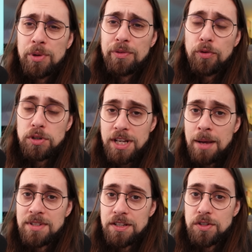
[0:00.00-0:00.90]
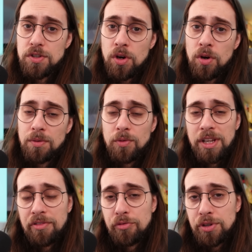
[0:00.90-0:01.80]
with 4 times, as you saw,
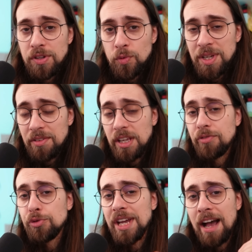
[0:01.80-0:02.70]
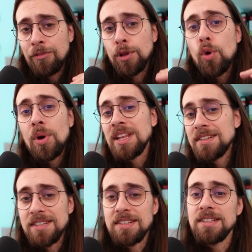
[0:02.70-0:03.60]
if we have lower than
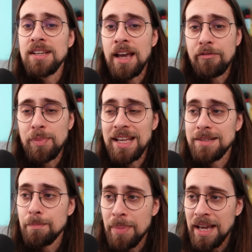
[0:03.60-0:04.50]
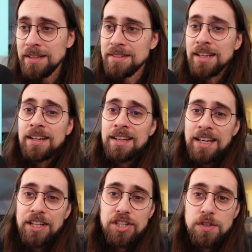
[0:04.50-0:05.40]
60 FPS base,
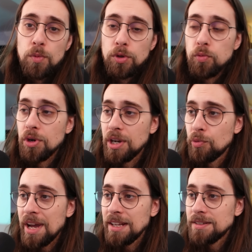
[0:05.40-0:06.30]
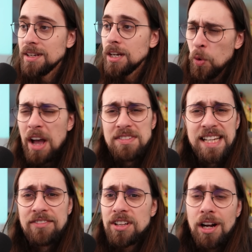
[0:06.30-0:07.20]
it just won't work great. We have
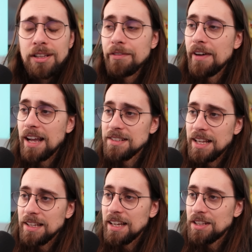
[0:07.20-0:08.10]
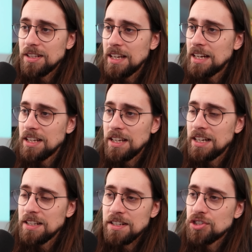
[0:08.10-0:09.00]
several artifacts and it
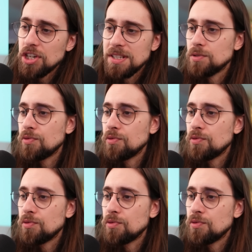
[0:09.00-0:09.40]
isn't just